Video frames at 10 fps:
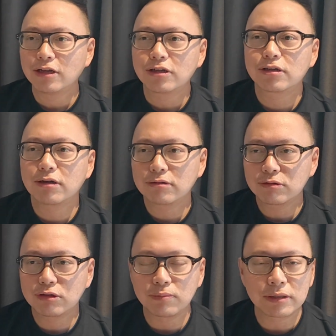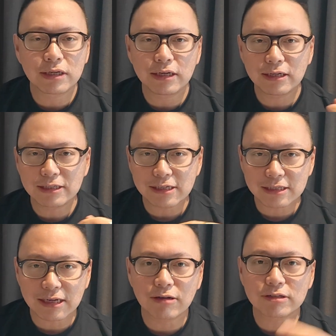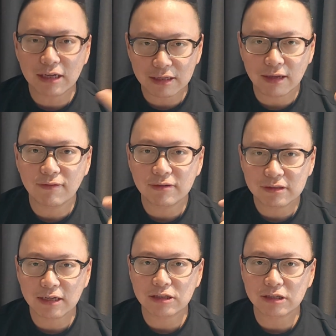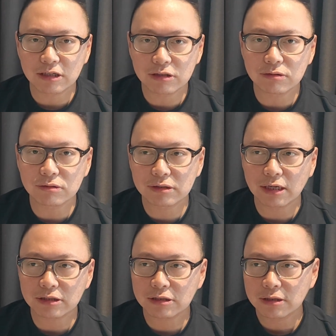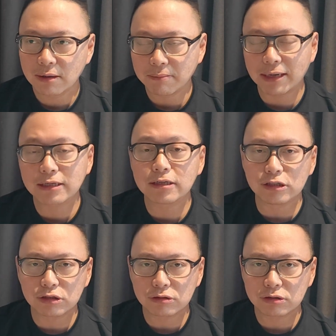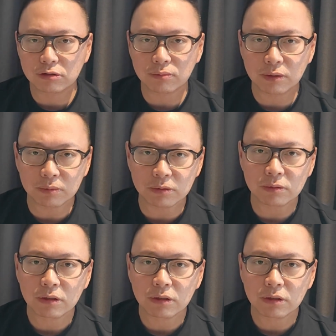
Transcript: So Jupiter in the sixth house can give such issues, such medical issues to people.